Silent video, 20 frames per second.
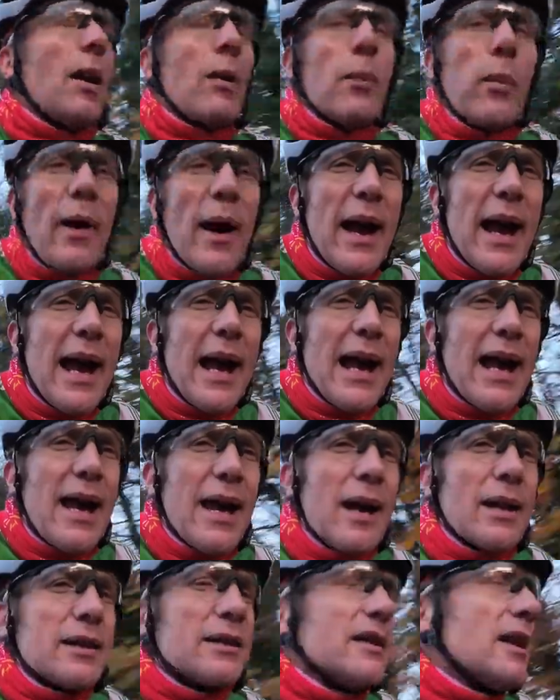
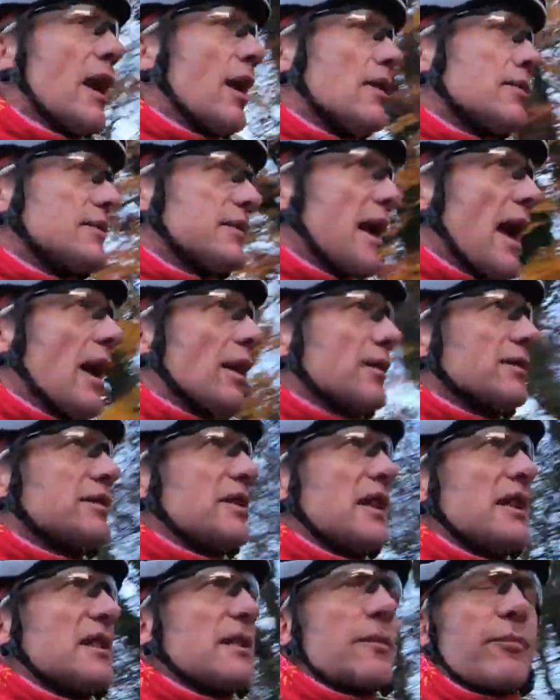Where no doubt
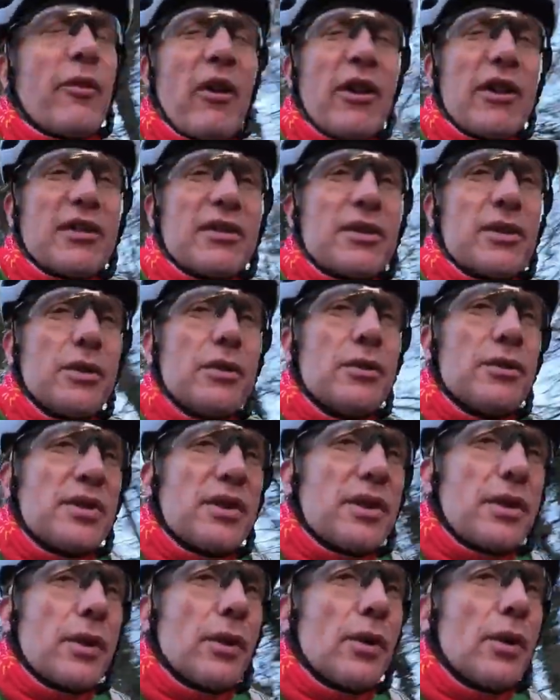disc brakes do
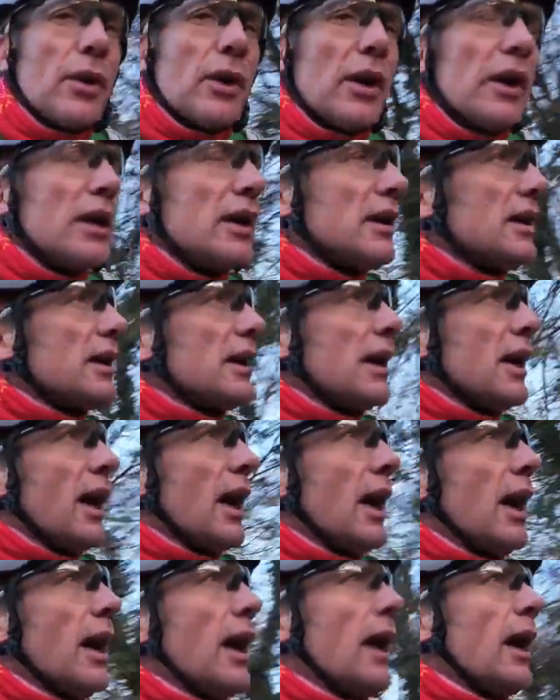score
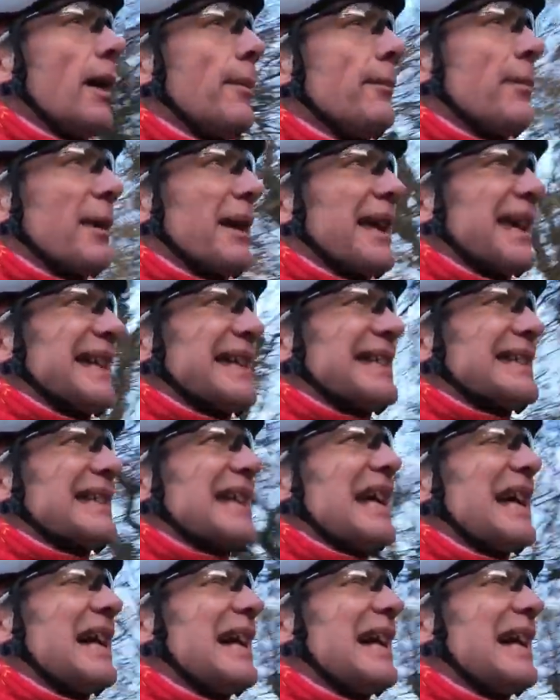is